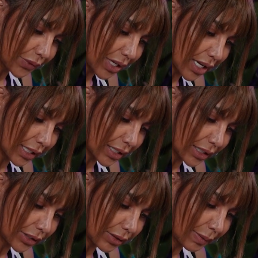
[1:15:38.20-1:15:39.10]
I
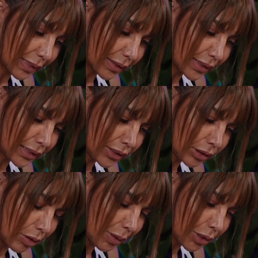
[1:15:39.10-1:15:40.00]
got you. Oh my God, this is
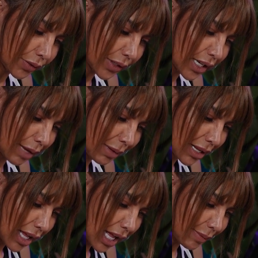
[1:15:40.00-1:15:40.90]
so much fun.
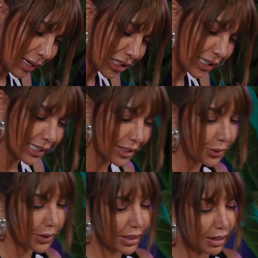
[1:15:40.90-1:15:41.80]
I'm actually gonna
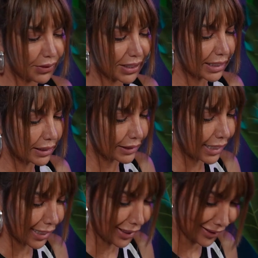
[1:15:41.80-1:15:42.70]
do this every single
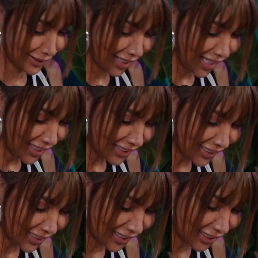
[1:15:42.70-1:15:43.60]
day.
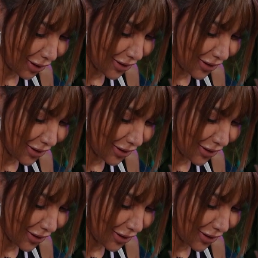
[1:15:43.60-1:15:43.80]
This is so.